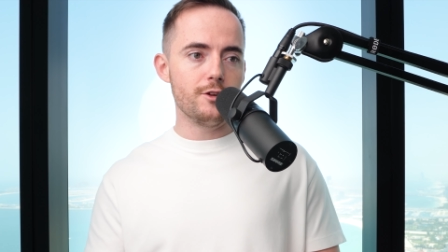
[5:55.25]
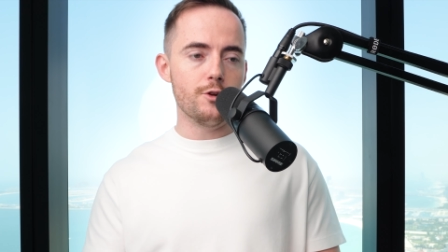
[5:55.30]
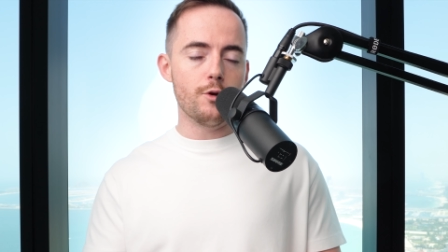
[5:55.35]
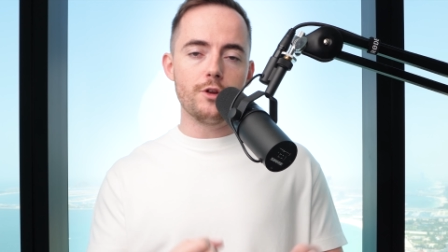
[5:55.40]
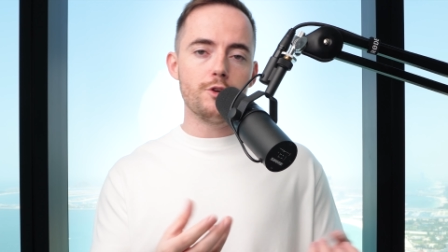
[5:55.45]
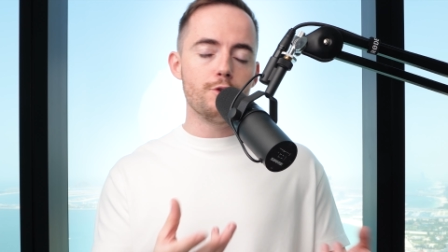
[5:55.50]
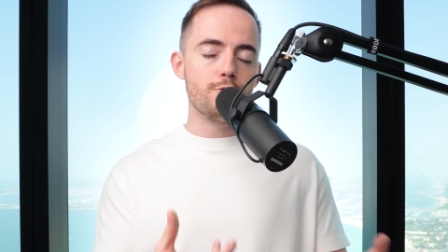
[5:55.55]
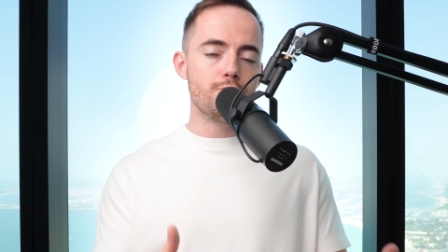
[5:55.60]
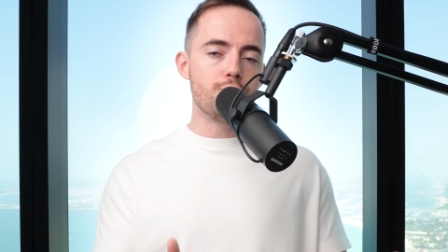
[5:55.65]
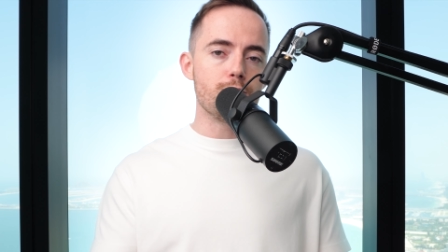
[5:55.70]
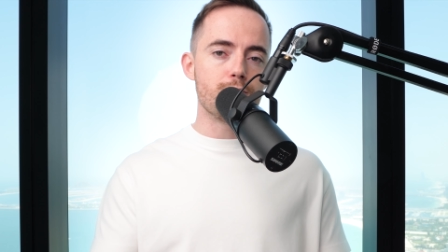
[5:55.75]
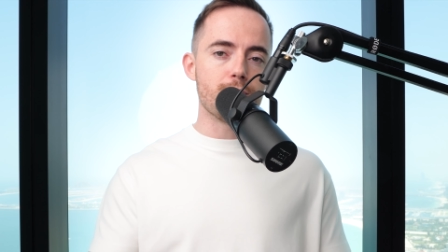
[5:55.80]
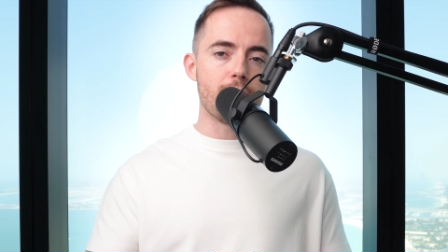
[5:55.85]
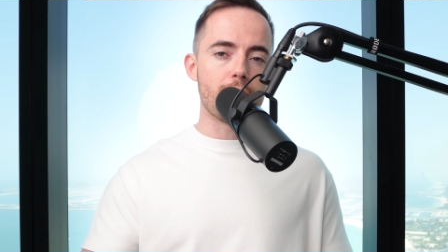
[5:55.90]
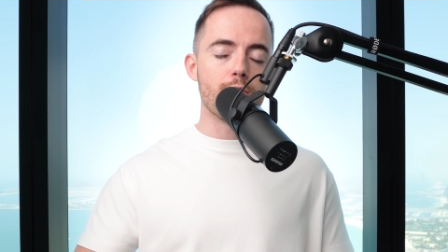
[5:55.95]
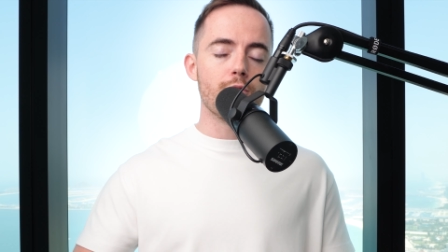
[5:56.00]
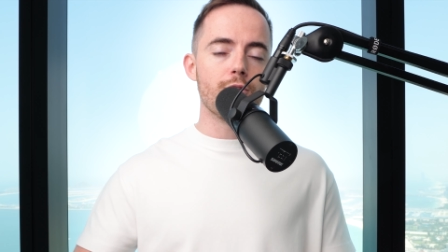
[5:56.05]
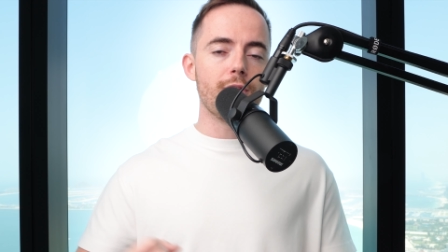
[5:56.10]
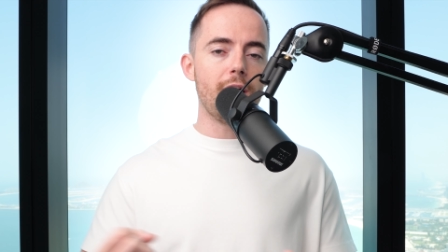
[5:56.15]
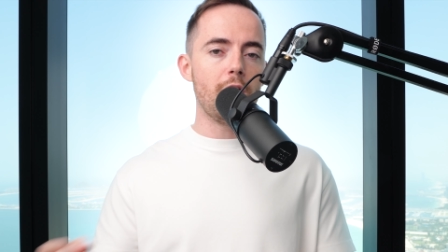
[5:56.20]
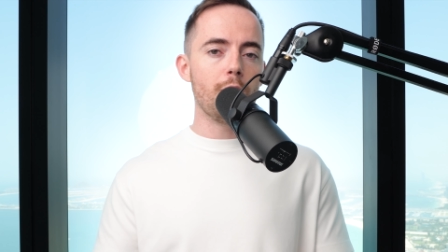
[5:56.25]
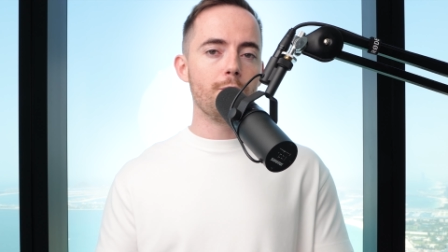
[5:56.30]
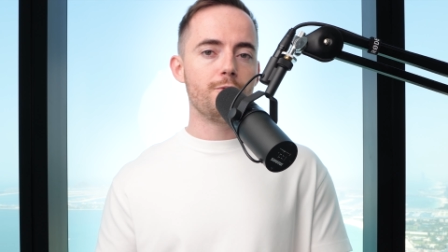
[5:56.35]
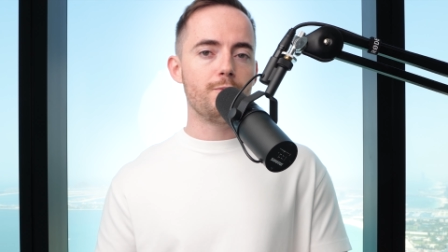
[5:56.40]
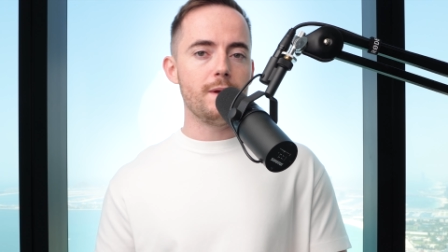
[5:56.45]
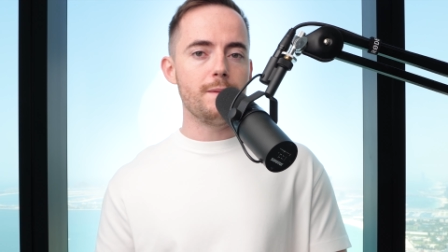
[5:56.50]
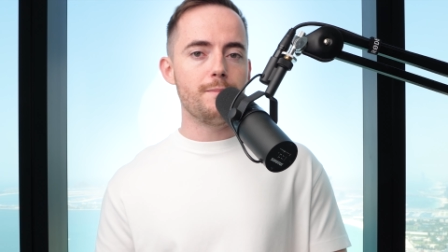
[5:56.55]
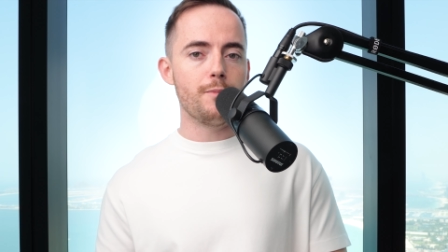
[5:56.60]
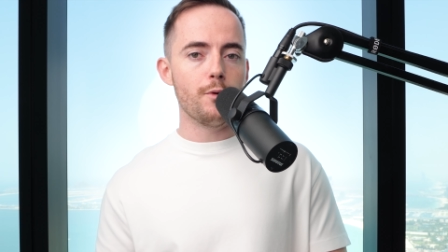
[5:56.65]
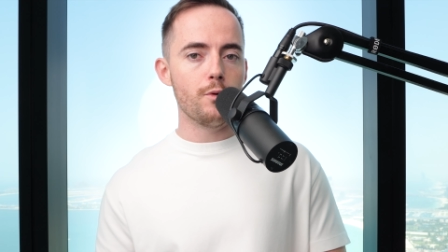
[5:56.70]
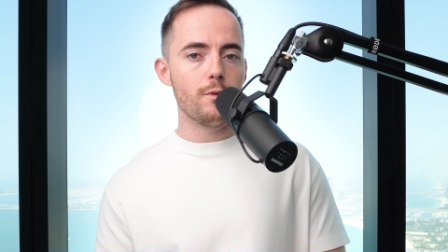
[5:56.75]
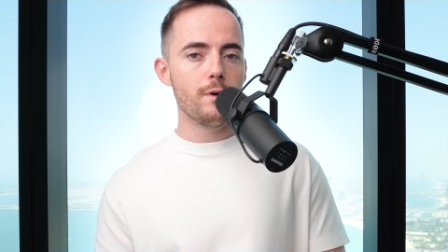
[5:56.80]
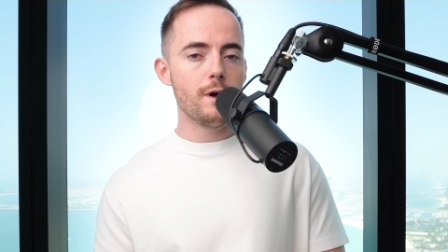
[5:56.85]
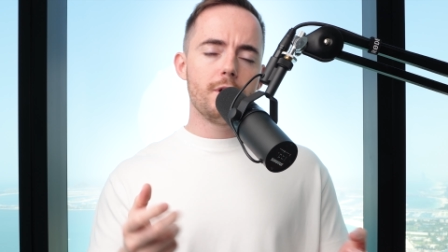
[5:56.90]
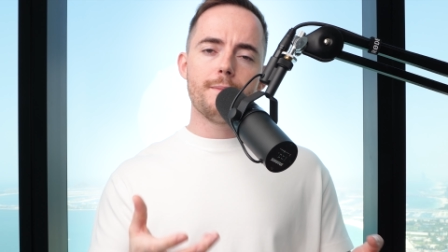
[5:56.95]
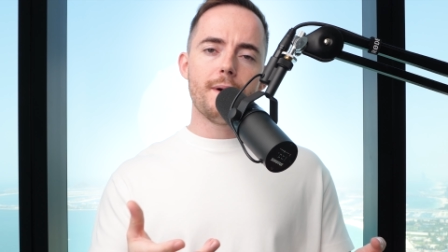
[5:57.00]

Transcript: you know, a YouTube channel that helps people,